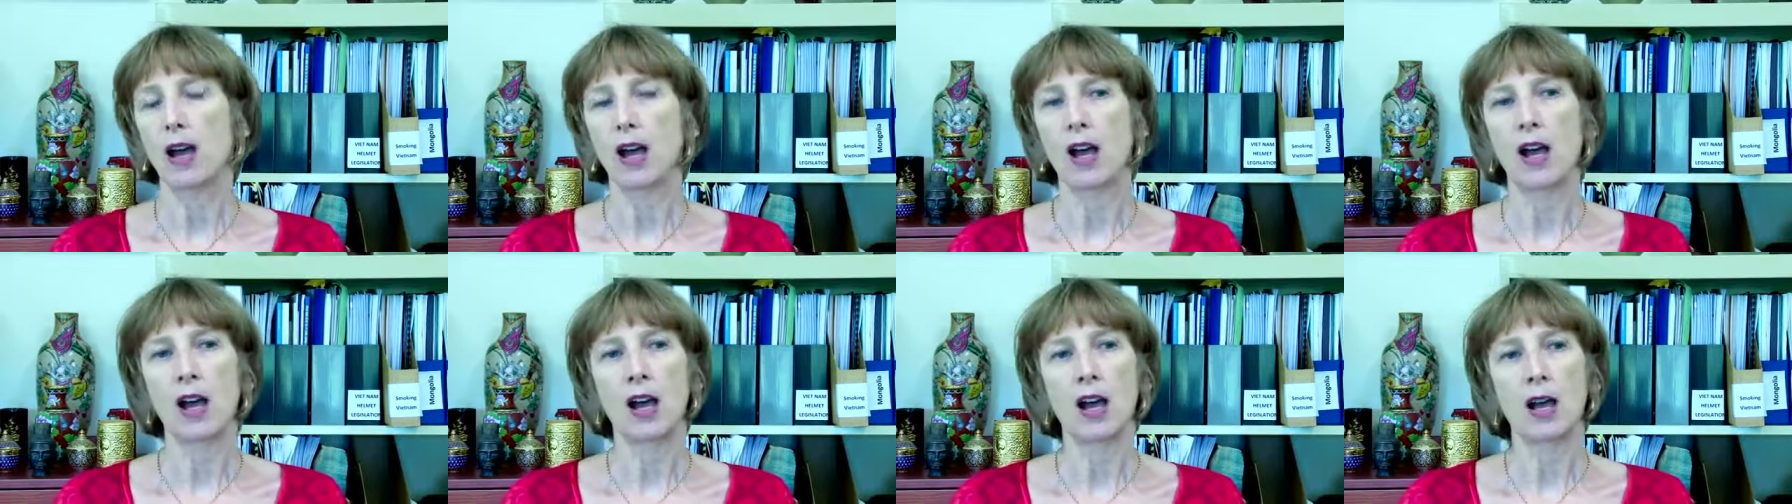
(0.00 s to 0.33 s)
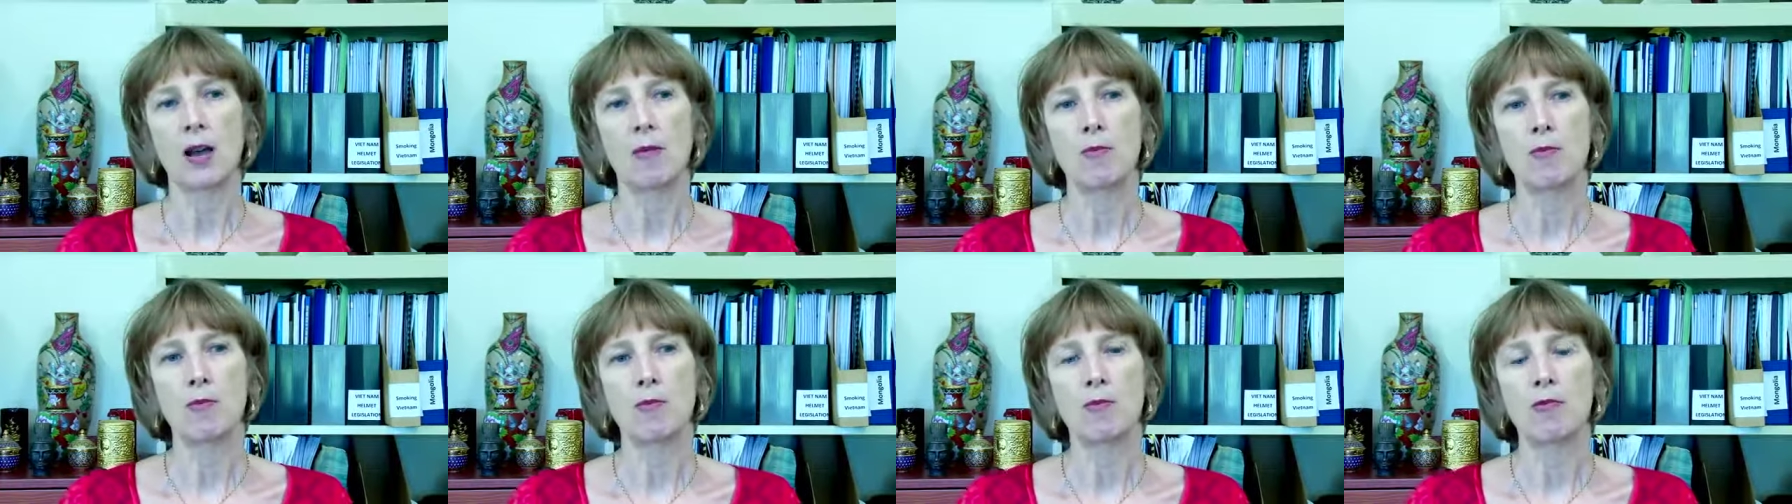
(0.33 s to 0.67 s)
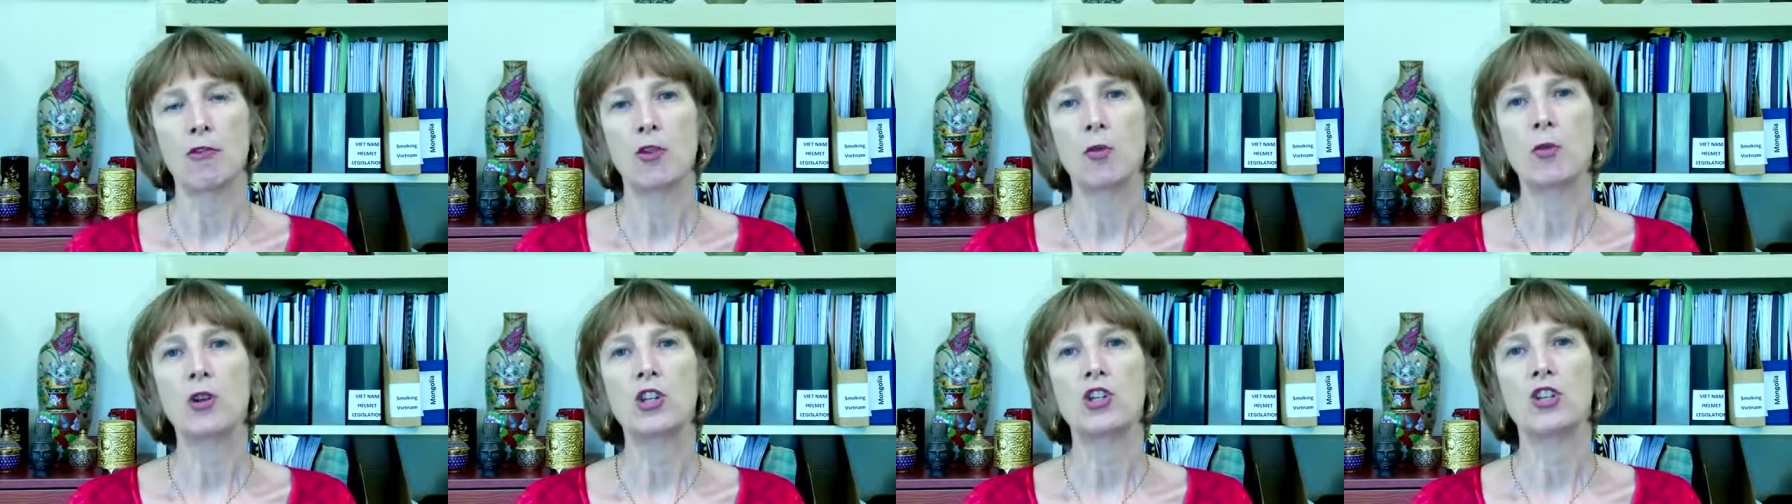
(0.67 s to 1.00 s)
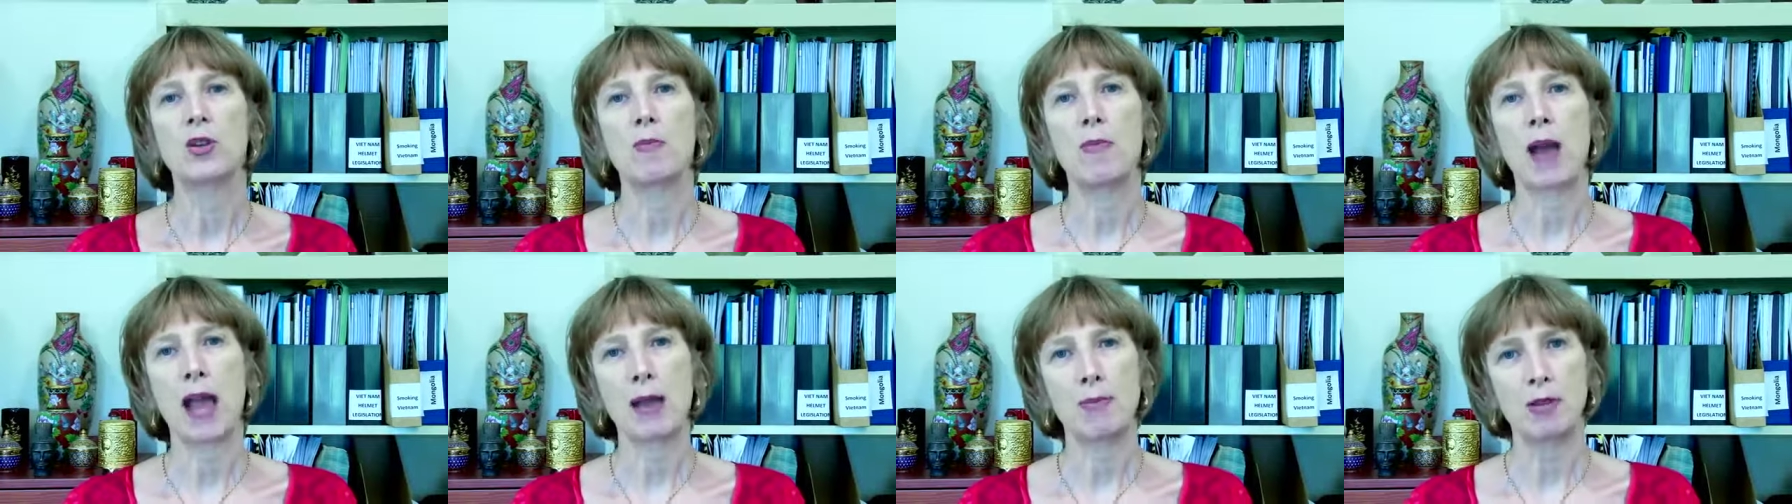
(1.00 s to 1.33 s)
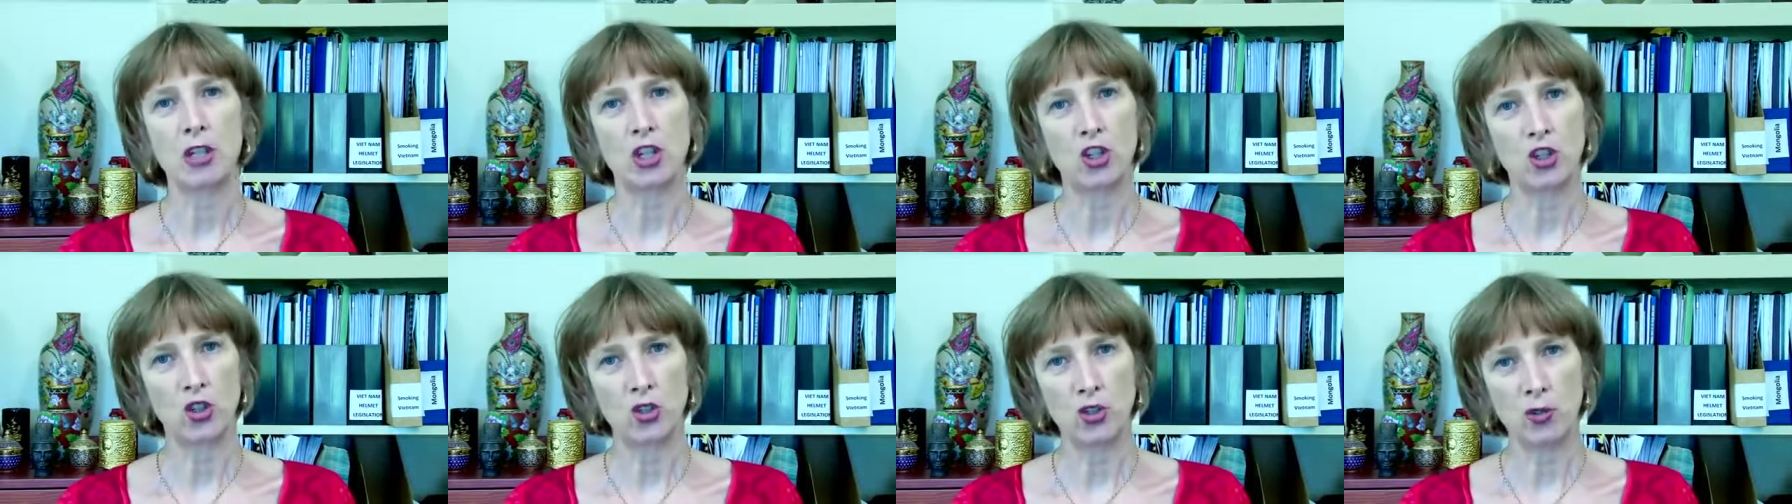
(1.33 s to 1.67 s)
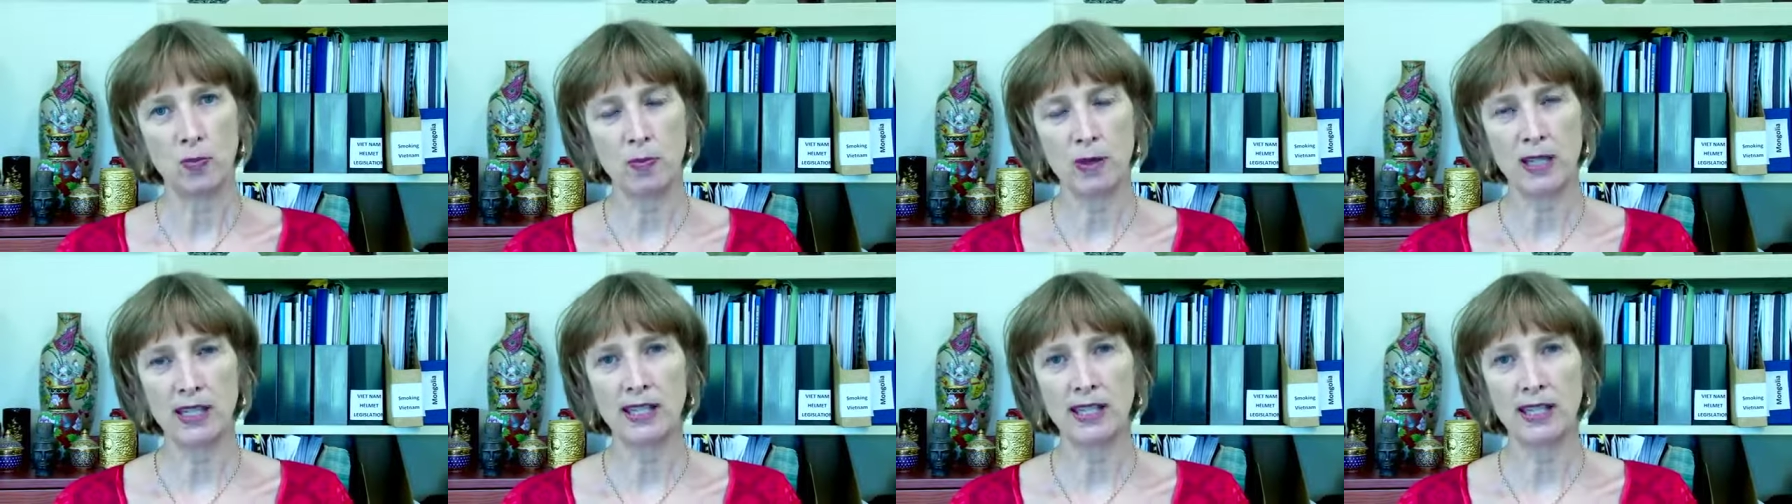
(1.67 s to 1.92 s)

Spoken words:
for which the baby should be